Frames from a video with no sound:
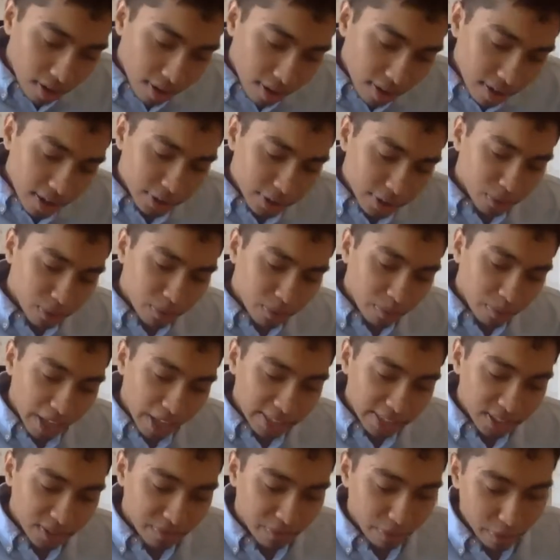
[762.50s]
And so that's
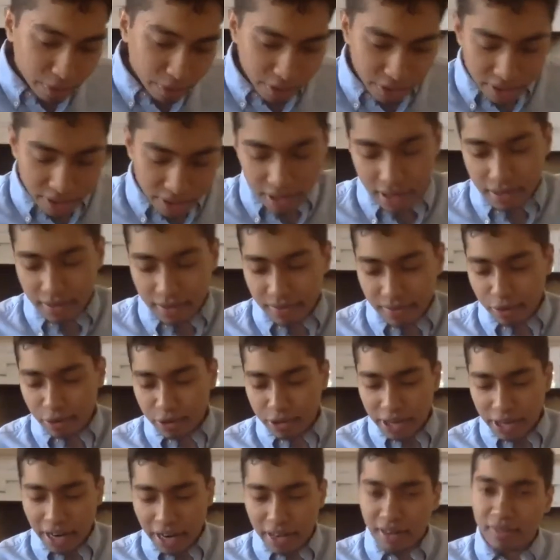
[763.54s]
the first
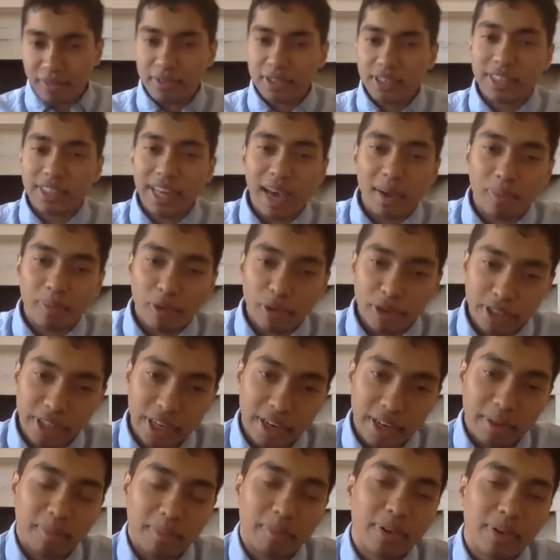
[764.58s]
kind of step or
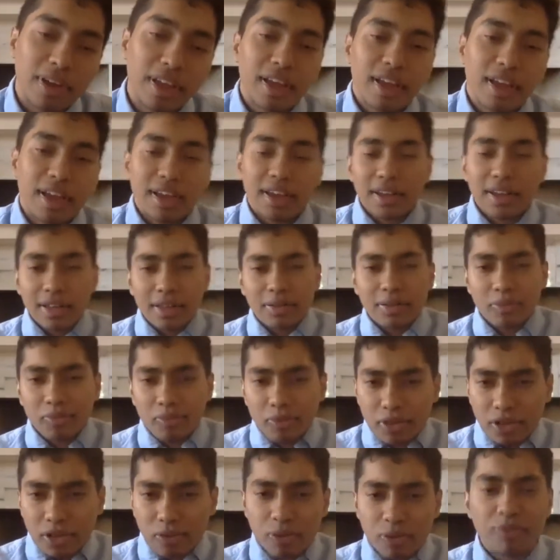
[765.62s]
tip,
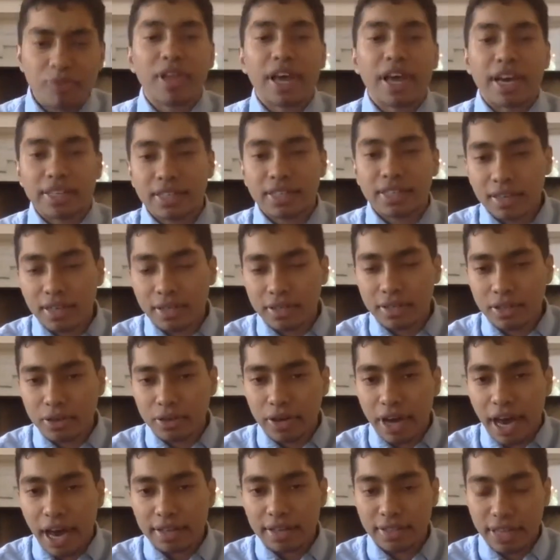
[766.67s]
to reflect, to
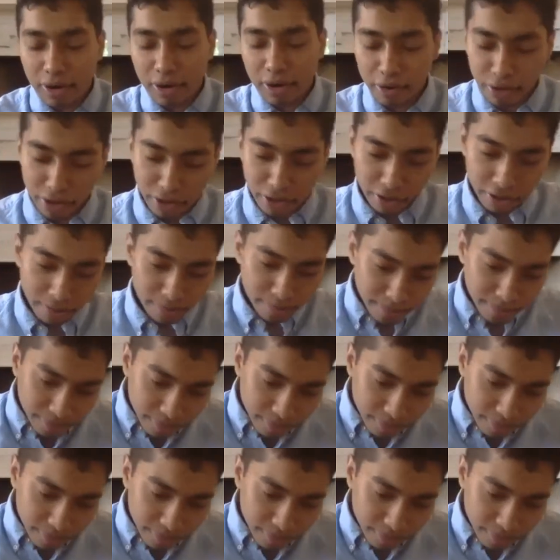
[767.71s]
cast out our ego.